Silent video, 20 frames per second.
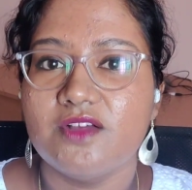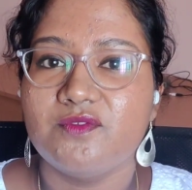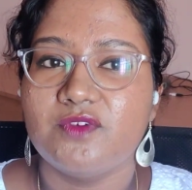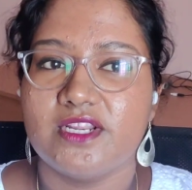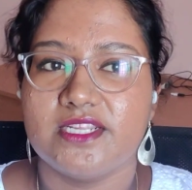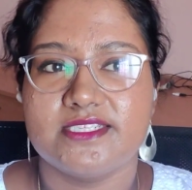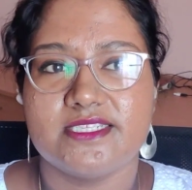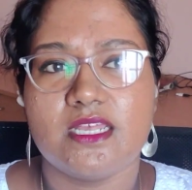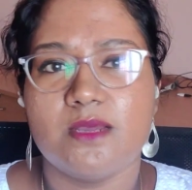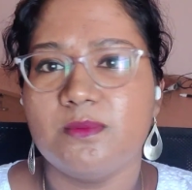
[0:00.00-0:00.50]
For
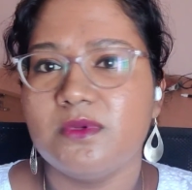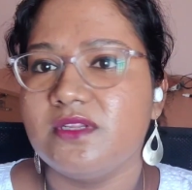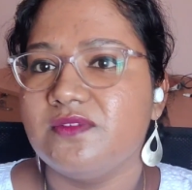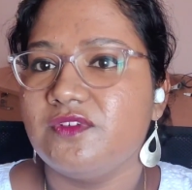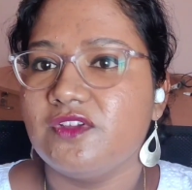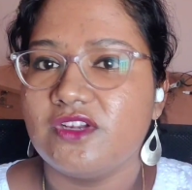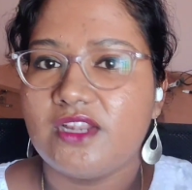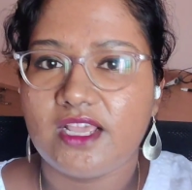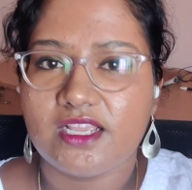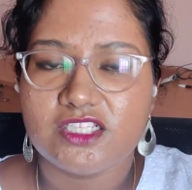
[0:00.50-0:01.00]
example, if
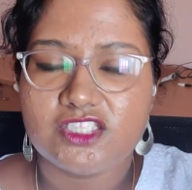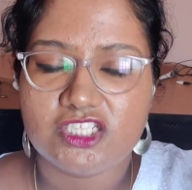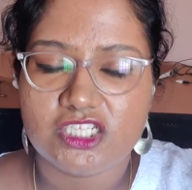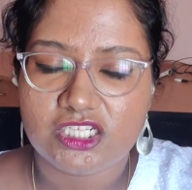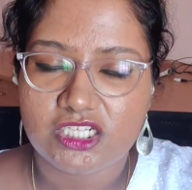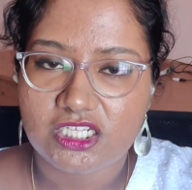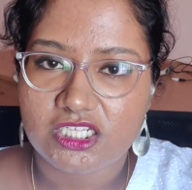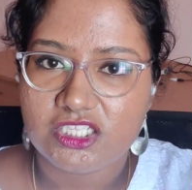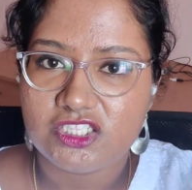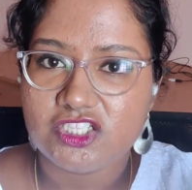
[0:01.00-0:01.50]
you're
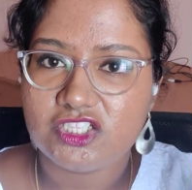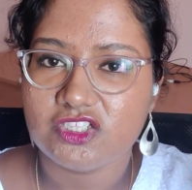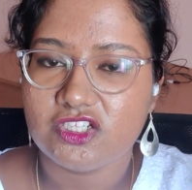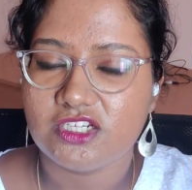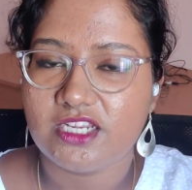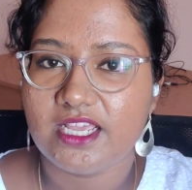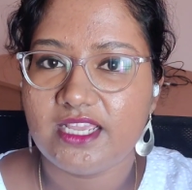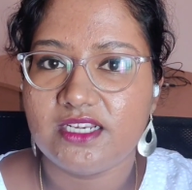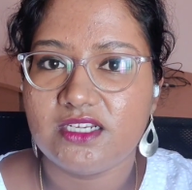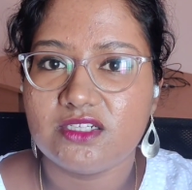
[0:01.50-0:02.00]
teaching your
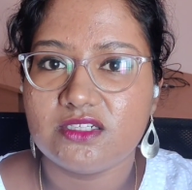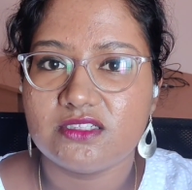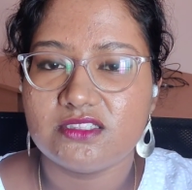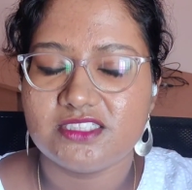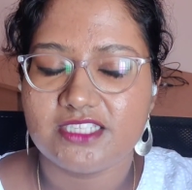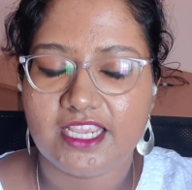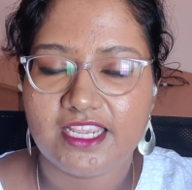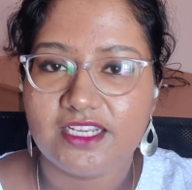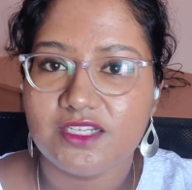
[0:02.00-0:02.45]
child